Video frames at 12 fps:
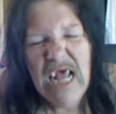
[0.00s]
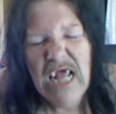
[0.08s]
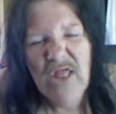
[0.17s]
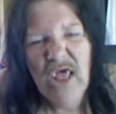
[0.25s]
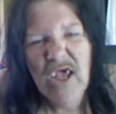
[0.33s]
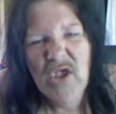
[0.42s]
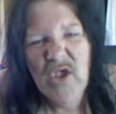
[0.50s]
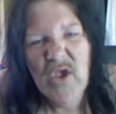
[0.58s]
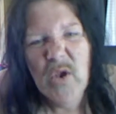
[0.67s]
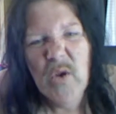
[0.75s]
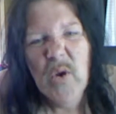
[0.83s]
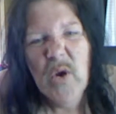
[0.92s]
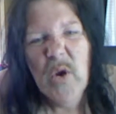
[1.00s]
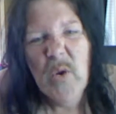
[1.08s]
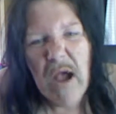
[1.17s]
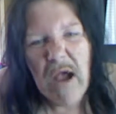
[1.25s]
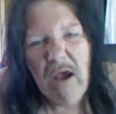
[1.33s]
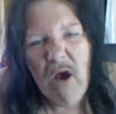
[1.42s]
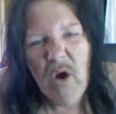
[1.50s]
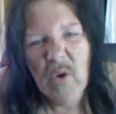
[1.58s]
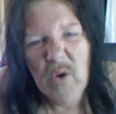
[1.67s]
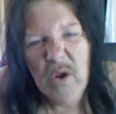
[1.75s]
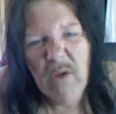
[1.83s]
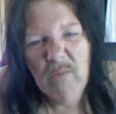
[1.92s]
And those of you who are
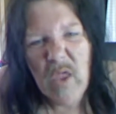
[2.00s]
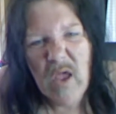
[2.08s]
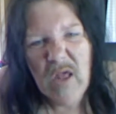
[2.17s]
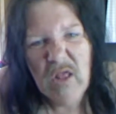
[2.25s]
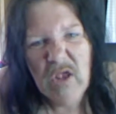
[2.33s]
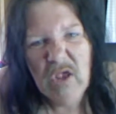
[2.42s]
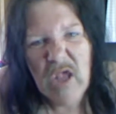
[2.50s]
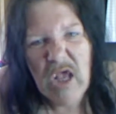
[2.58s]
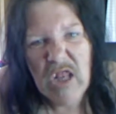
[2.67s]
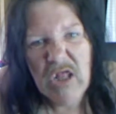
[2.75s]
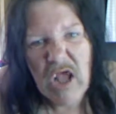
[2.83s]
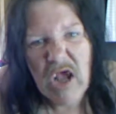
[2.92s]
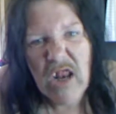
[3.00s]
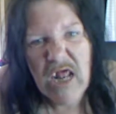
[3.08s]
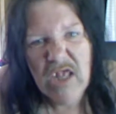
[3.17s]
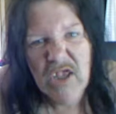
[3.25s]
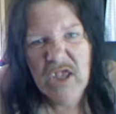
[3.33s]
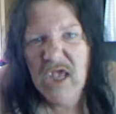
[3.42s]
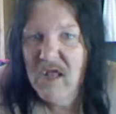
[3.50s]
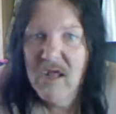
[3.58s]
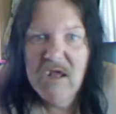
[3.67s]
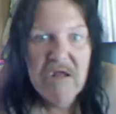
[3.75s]
old enough to understand and don't understand,